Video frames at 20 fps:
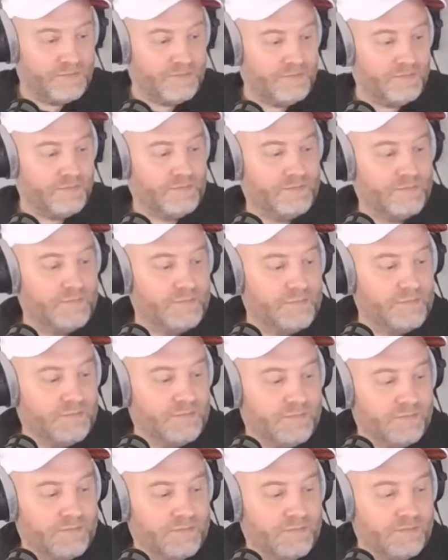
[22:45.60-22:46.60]

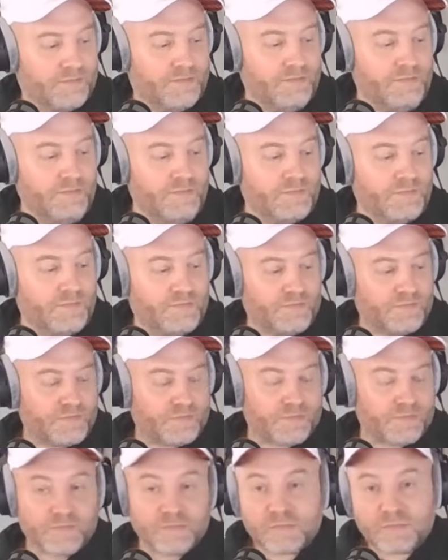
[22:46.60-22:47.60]

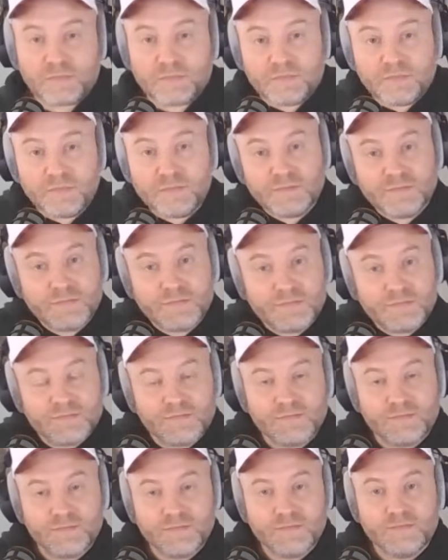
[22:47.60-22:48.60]

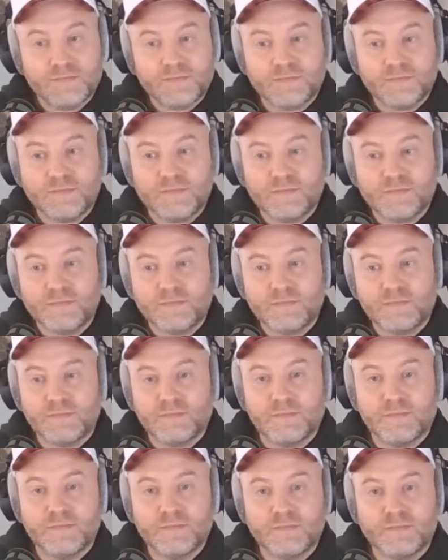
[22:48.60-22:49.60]

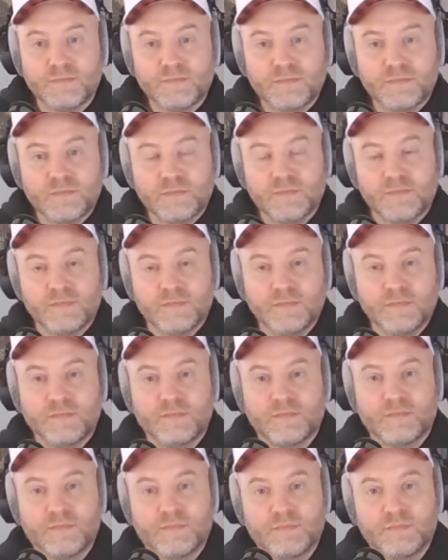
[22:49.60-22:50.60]

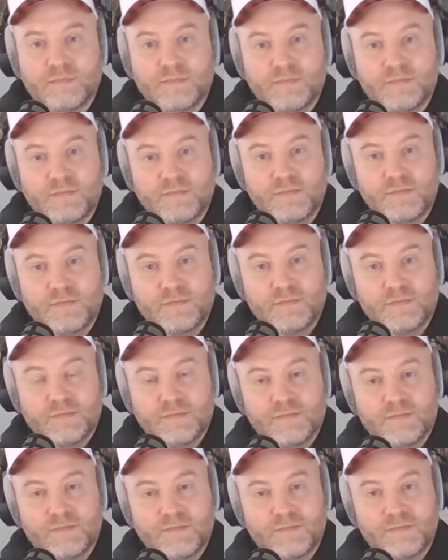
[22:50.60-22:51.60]

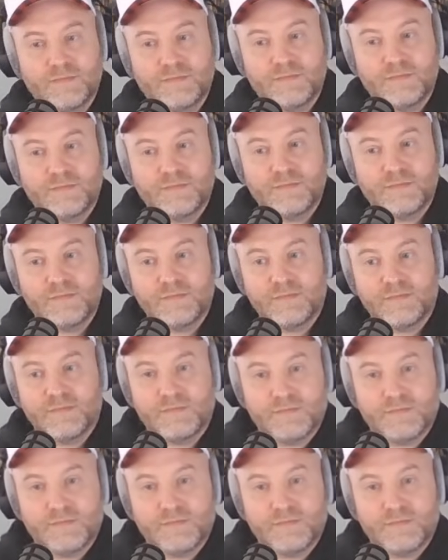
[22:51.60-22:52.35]
(not speaking)